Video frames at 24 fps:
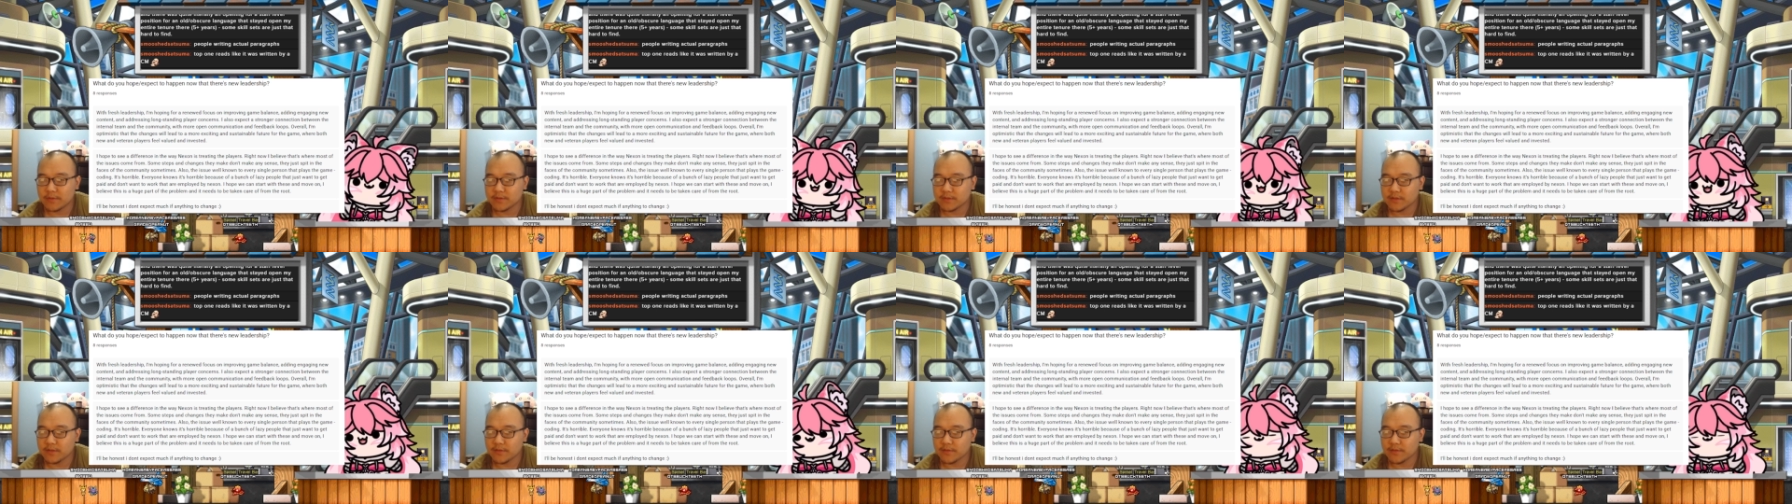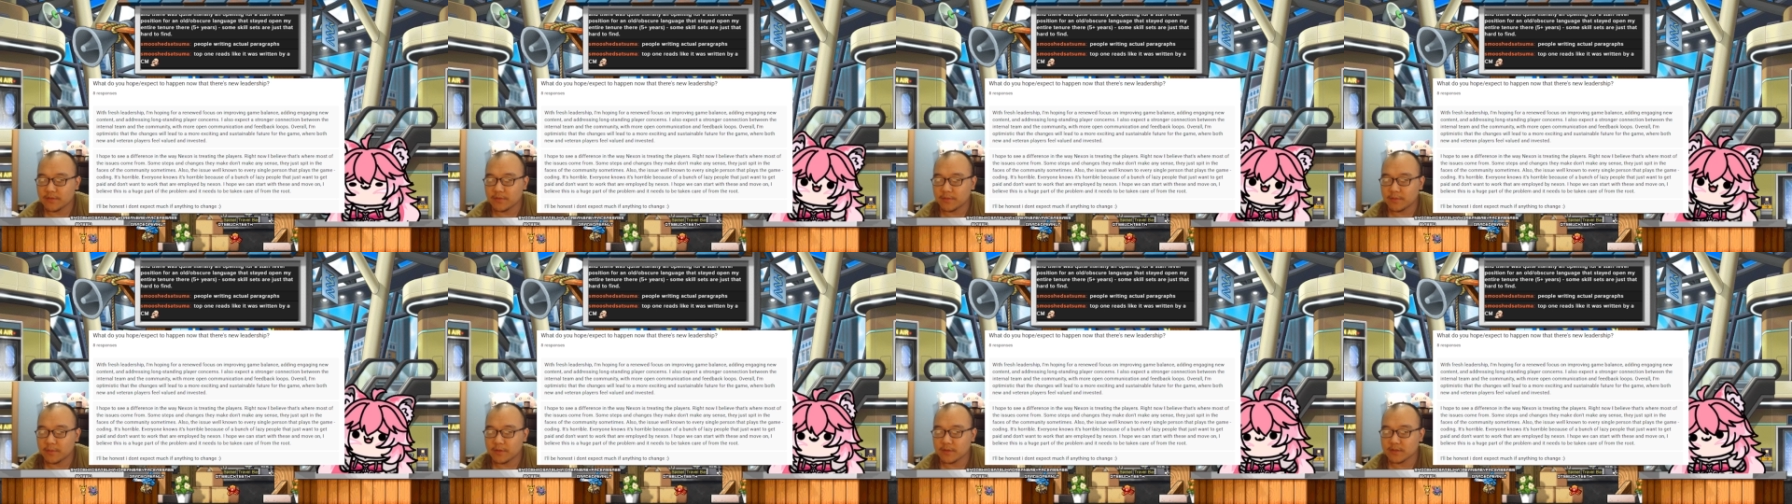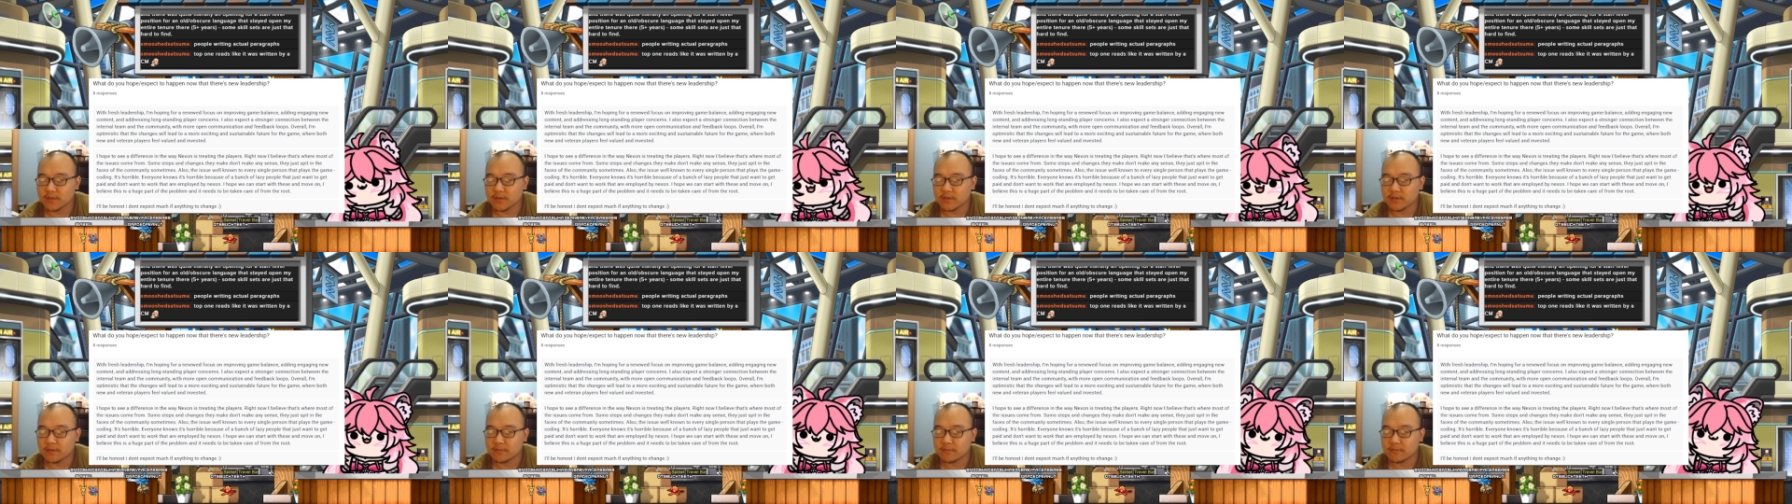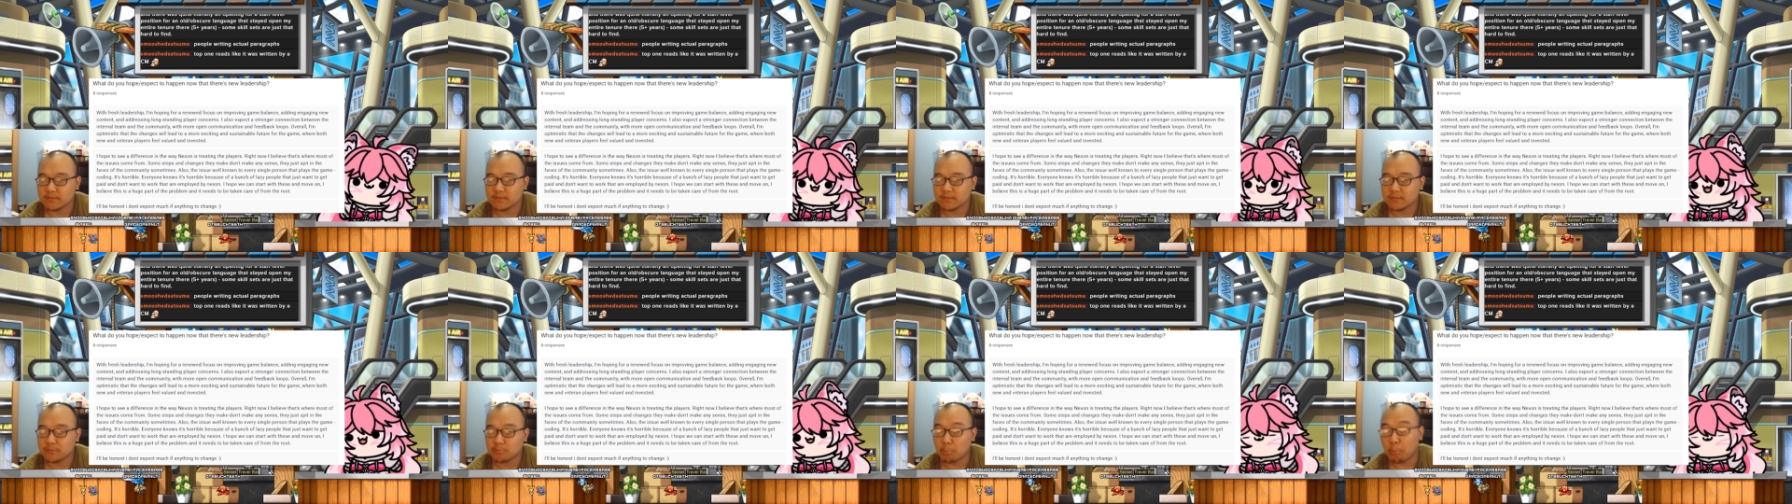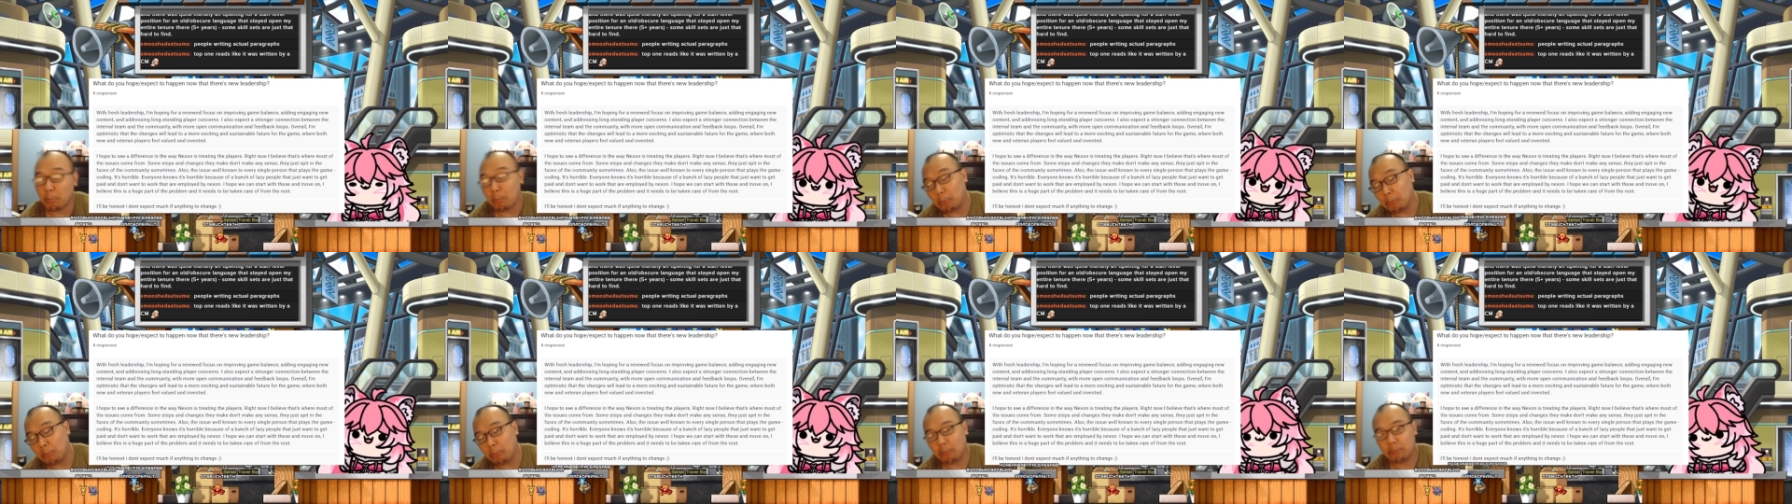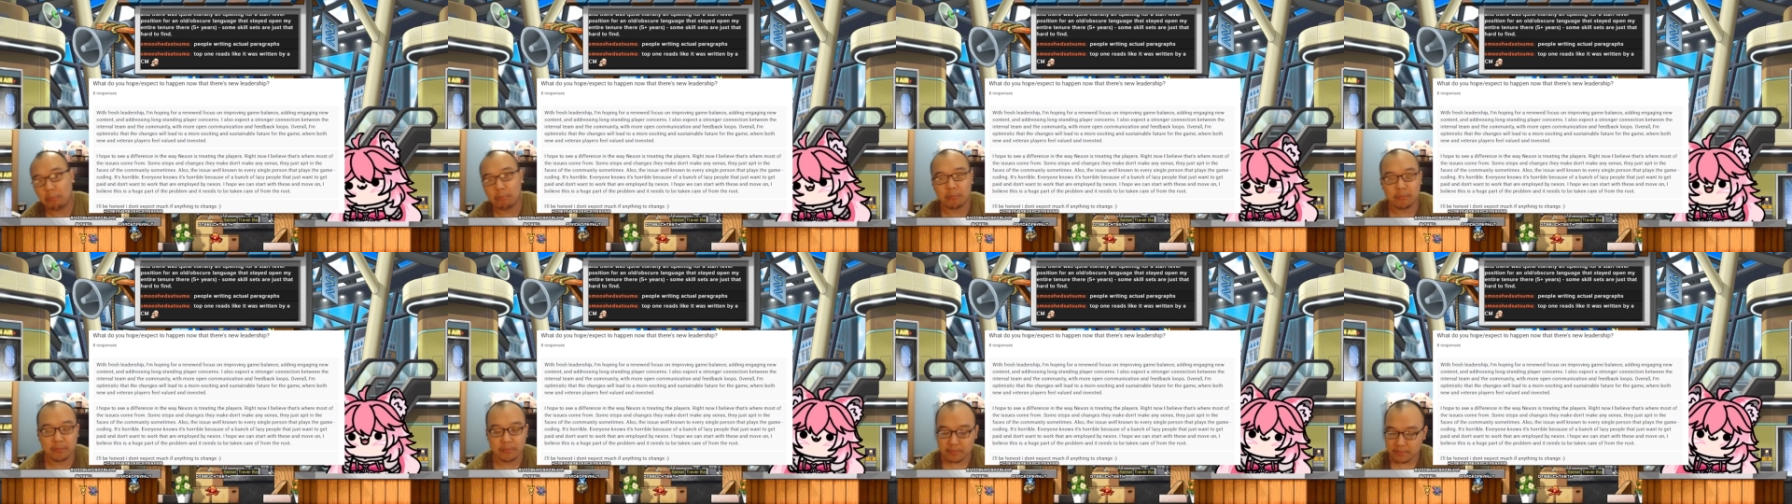saying all of our devs are lazy
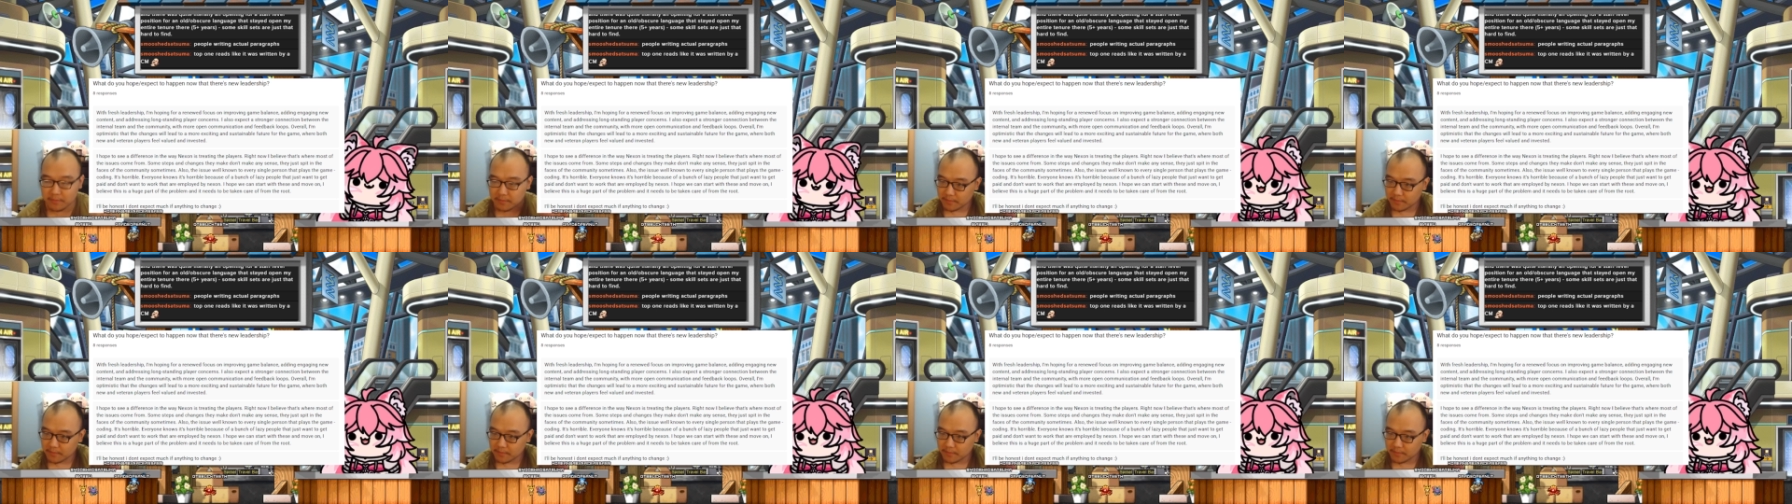and just